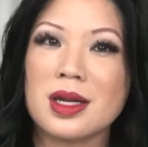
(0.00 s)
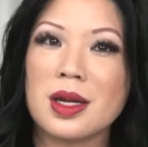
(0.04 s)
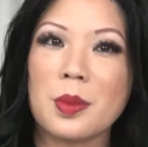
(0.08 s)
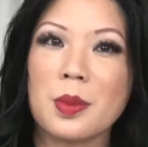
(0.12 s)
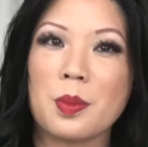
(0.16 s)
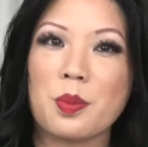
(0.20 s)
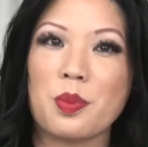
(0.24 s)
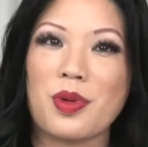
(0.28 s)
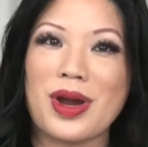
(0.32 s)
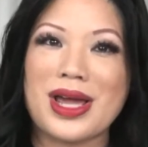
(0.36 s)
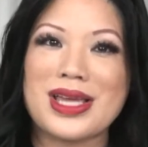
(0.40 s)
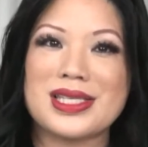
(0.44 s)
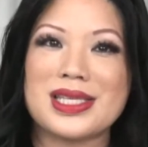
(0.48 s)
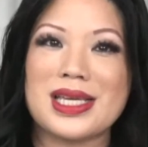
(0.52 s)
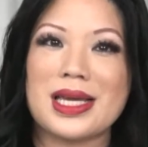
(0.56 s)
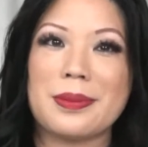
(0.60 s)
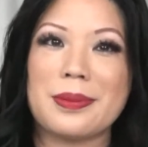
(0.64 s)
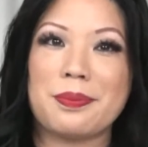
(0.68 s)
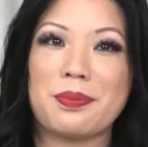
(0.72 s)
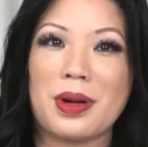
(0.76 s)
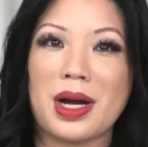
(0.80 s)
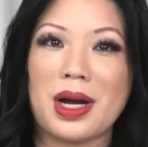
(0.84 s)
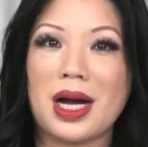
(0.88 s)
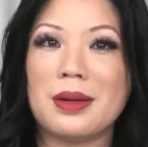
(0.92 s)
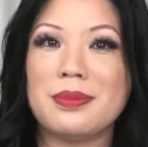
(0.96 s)

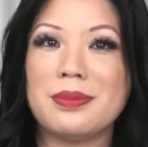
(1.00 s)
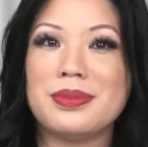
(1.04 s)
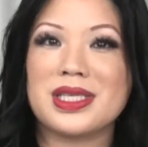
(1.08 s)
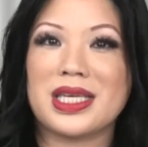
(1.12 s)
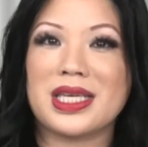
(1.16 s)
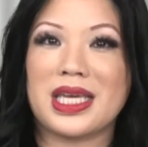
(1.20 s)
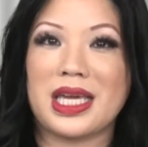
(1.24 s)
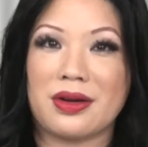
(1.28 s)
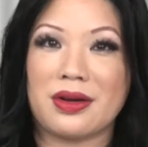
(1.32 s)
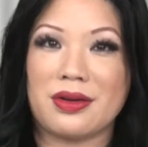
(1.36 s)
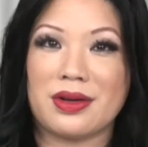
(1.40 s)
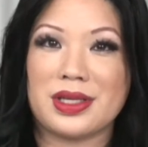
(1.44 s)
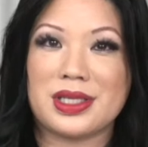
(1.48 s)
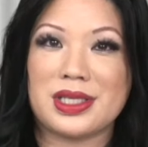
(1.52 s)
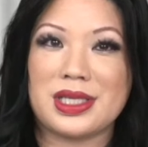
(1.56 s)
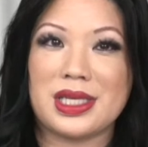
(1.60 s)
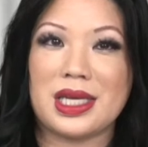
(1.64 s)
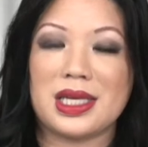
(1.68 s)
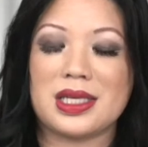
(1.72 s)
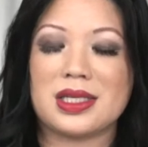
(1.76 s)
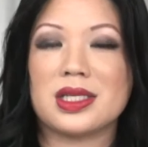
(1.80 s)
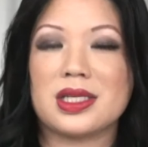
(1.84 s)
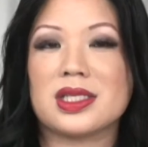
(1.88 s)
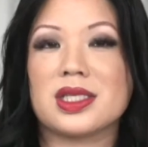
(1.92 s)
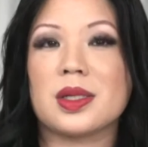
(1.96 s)
Brexit Pubs
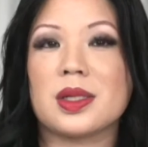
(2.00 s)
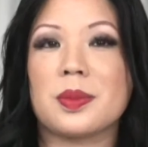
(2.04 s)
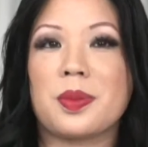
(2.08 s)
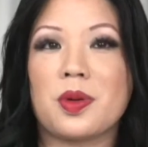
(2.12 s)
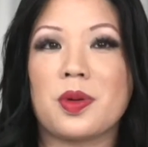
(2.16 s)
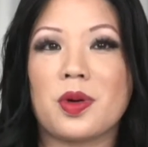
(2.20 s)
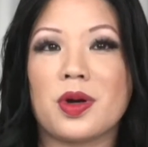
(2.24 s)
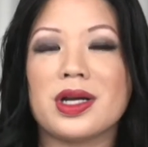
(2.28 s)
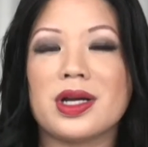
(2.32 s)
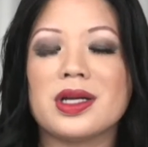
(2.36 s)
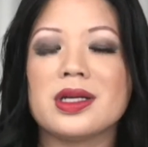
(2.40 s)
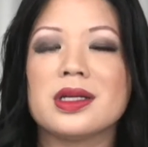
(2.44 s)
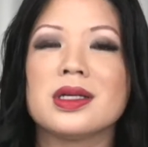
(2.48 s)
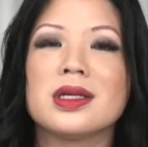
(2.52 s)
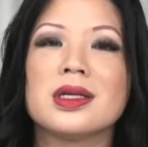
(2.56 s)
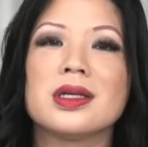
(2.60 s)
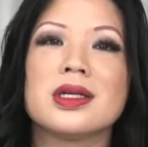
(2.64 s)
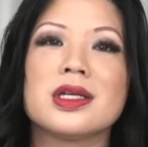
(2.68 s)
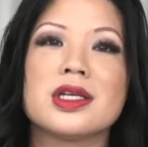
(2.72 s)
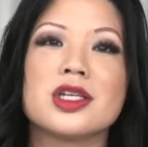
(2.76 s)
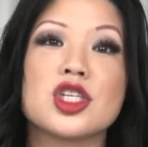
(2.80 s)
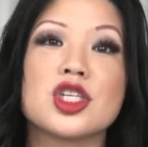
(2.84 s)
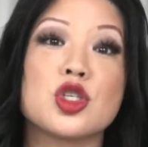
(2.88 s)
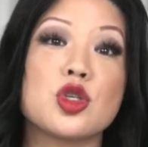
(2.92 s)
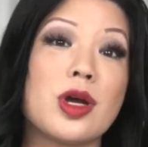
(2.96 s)
Guarantee to support
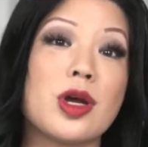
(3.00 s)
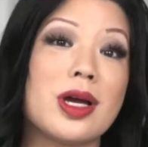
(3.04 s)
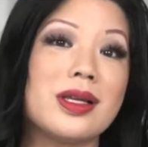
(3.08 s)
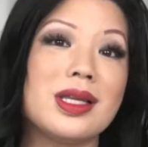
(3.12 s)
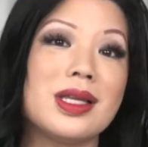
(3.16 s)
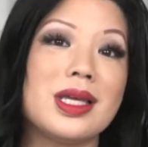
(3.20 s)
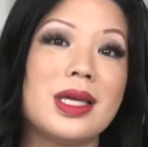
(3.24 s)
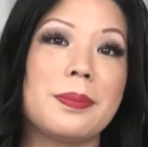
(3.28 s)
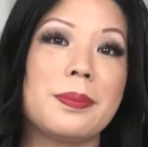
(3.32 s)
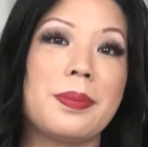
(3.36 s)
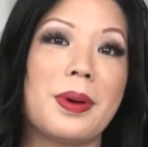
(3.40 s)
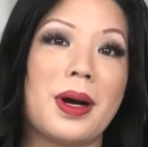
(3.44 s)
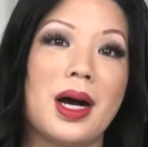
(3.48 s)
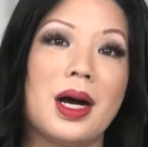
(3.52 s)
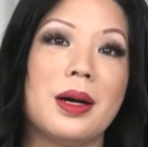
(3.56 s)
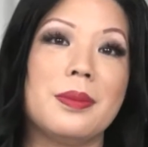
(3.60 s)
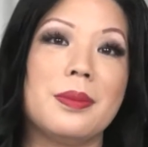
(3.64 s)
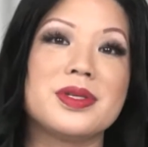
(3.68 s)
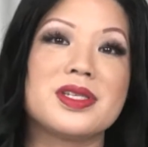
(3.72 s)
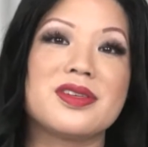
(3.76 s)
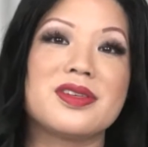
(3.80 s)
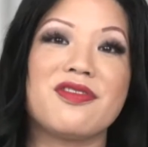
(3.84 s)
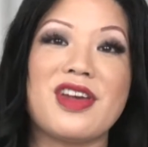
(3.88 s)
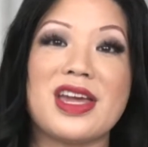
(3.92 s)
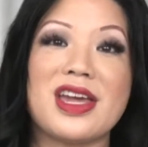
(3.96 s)
struggling
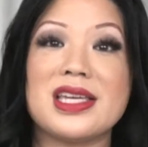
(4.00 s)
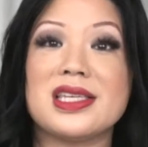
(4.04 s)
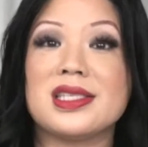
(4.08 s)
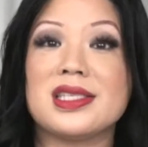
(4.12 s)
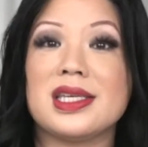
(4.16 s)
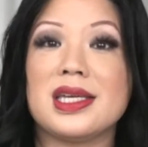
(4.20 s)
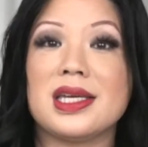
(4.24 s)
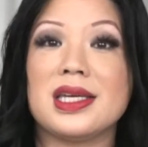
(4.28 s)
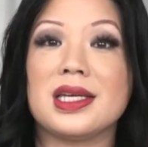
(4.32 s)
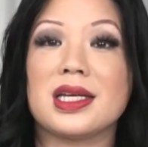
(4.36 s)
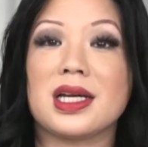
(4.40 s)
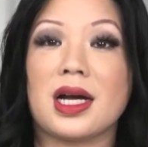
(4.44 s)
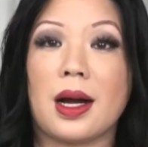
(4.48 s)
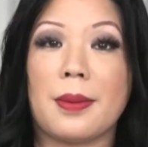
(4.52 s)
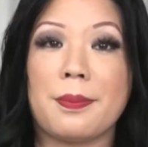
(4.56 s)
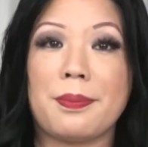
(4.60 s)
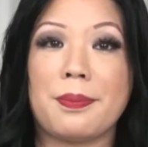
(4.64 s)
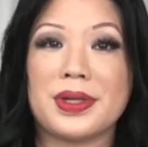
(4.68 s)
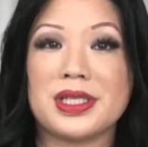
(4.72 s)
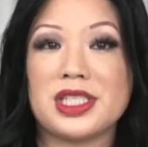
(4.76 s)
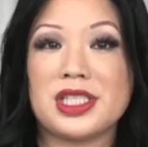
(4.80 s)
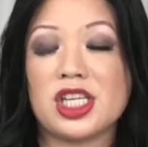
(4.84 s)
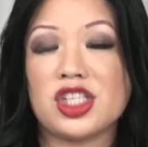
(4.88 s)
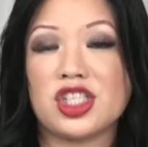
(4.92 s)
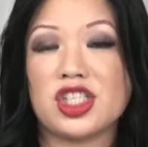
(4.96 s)
pubs facing
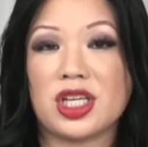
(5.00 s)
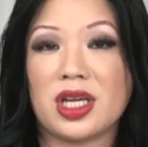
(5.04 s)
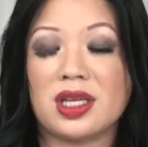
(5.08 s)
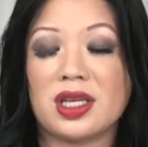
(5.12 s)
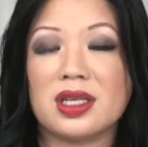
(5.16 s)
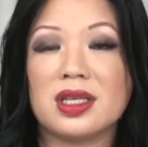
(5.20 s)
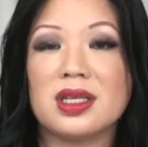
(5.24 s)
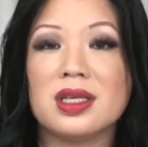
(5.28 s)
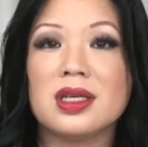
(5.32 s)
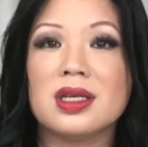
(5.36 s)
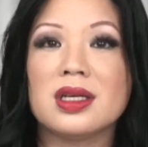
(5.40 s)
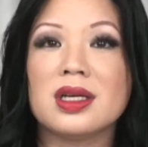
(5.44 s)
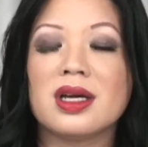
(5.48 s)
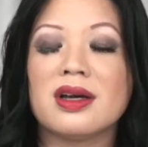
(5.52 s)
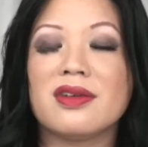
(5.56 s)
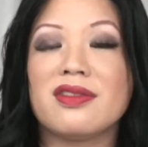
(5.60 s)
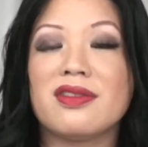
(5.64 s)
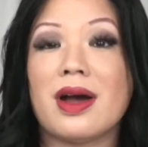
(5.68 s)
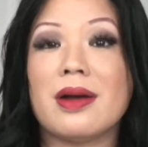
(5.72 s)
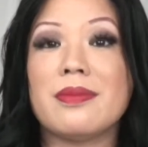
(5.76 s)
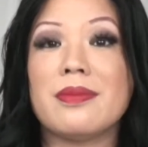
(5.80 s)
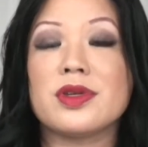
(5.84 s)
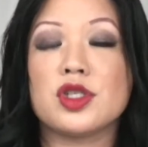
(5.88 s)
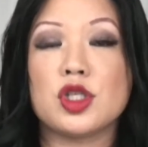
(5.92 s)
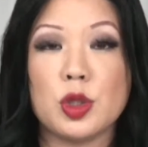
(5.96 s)
competition
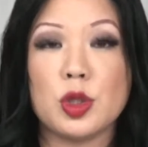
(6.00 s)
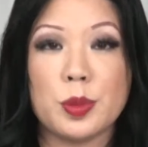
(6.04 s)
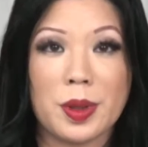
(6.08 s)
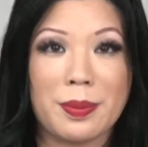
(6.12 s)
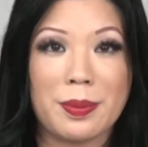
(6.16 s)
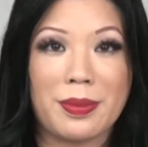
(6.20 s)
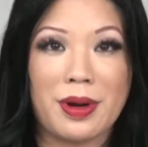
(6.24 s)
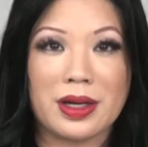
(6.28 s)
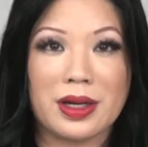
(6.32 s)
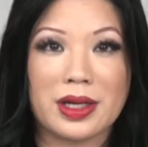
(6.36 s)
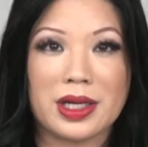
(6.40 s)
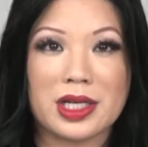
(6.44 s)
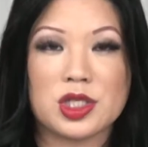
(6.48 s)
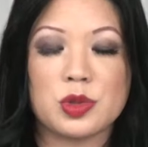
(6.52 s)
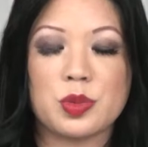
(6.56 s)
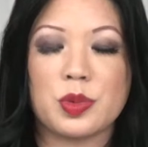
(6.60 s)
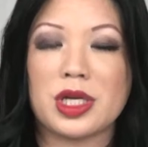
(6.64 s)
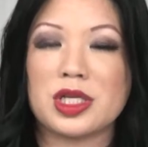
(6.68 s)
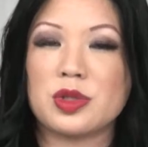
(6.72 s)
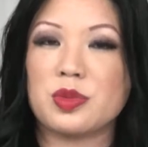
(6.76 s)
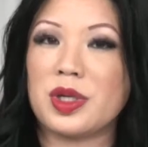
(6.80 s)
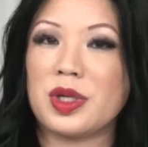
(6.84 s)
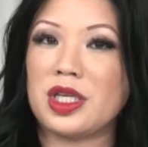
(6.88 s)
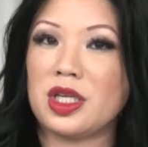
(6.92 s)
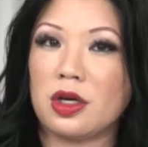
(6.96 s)
from supermarkets,
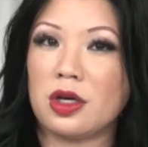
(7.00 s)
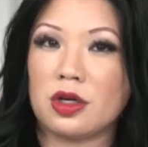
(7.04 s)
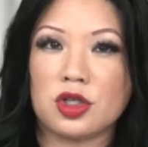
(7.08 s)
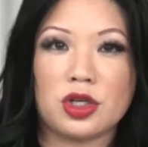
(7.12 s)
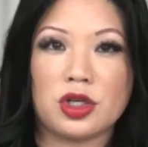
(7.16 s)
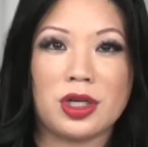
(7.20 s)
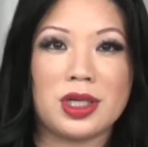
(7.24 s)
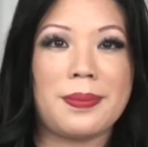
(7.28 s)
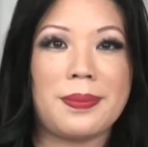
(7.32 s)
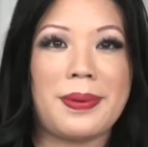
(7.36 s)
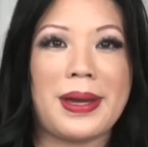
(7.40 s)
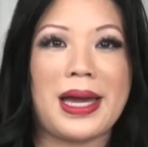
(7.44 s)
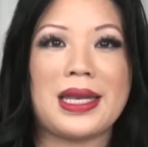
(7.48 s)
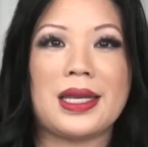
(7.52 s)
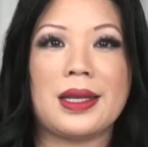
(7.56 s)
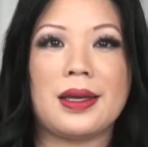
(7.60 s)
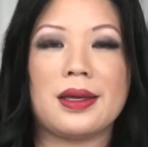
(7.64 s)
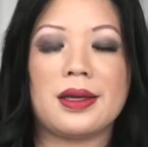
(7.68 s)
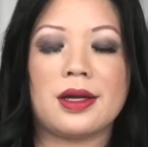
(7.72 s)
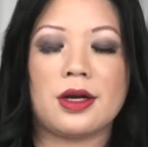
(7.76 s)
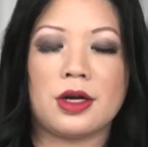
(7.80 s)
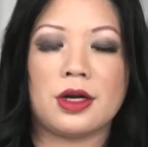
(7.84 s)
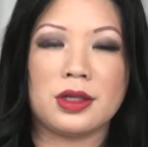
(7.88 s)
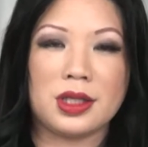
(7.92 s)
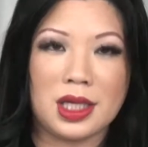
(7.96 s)
because we know during the
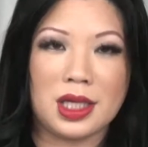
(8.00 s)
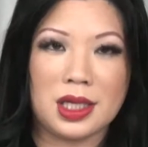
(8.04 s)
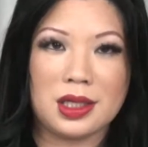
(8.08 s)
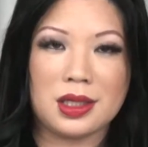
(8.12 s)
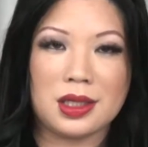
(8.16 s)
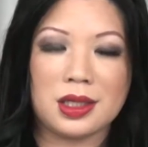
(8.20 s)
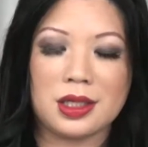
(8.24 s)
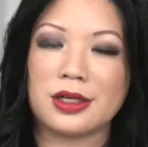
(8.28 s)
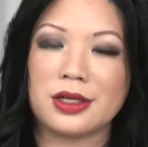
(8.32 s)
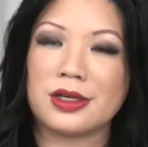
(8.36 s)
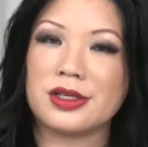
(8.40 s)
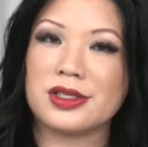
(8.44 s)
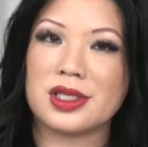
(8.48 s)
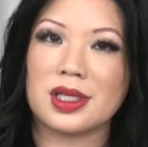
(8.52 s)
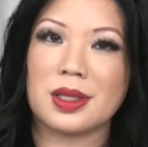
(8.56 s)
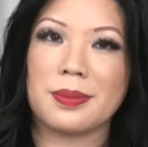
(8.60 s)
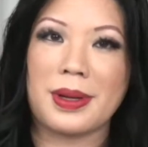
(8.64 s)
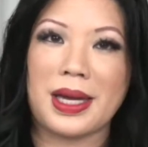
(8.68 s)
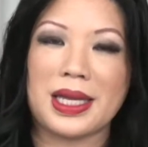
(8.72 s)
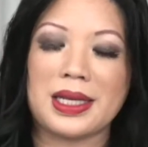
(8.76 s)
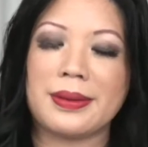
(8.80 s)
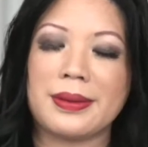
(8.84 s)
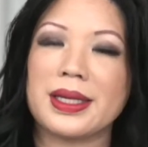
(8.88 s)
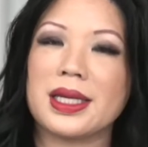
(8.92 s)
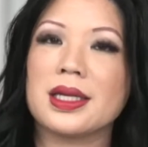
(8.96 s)
early years of the
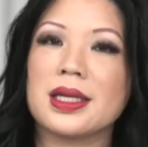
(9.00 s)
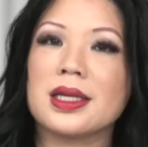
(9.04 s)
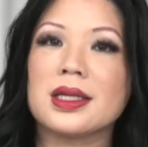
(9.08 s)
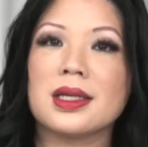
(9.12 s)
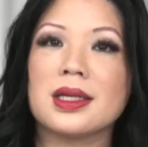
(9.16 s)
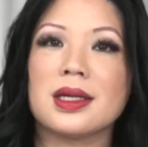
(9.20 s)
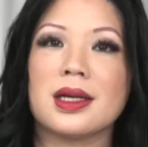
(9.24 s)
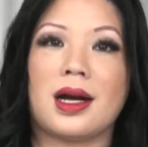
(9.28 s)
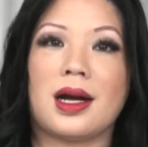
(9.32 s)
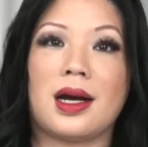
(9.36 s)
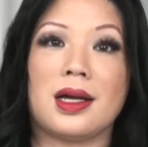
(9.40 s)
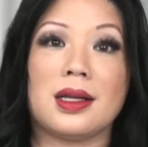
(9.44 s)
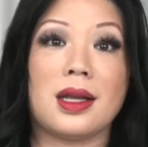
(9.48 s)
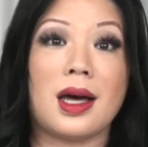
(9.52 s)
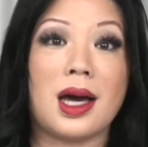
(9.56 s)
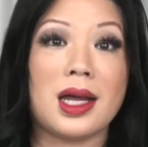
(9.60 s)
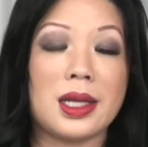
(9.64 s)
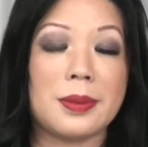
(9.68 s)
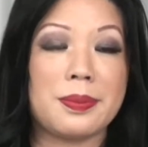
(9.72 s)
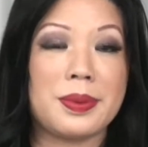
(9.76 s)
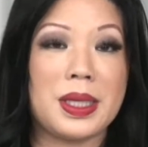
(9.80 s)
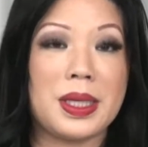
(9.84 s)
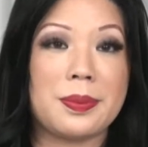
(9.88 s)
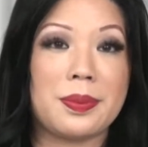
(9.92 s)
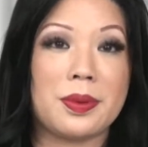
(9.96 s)
pandemic, a lot
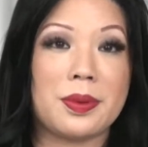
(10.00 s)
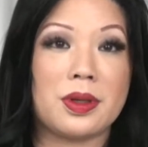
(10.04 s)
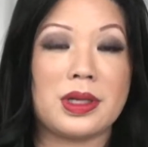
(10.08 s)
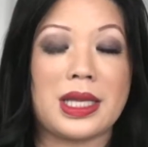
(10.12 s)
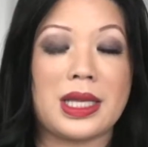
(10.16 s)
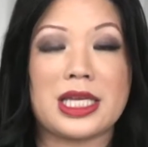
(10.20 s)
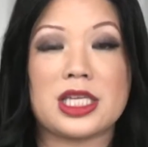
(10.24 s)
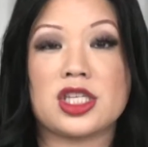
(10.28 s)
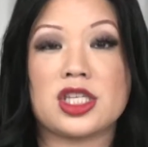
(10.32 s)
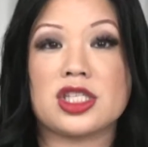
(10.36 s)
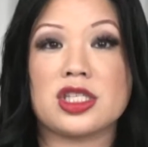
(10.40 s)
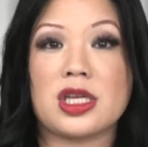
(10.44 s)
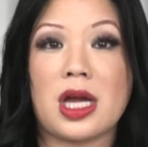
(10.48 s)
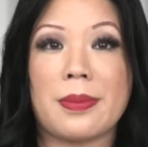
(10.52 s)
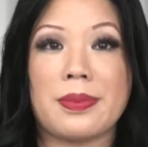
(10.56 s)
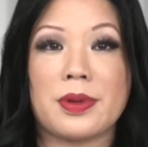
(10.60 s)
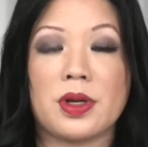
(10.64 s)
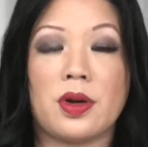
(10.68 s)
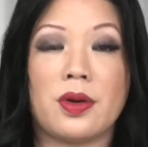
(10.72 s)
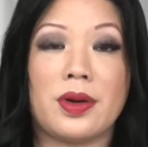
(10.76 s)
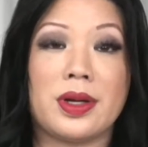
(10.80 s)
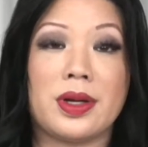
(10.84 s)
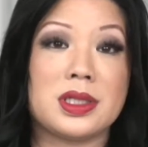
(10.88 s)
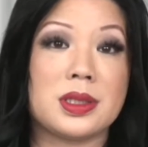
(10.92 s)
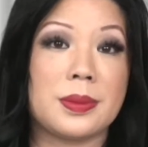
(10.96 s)
of people like stopped
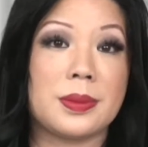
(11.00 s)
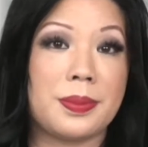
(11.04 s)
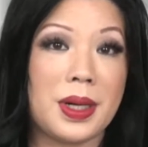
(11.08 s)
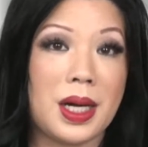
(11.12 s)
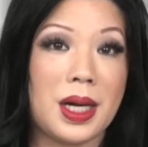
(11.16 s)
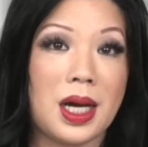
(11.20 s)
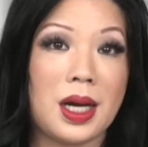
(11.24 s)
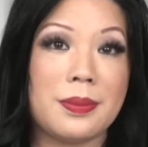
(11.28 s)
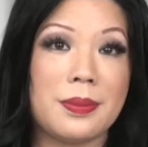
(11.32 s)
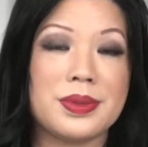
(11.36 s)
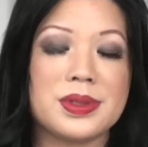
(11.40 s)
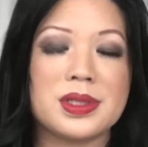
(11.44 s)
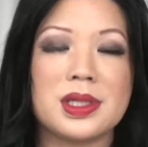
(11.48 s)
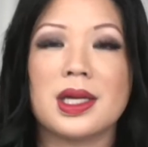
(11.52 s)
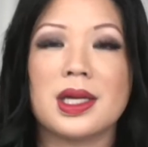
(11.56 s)
going to pubs.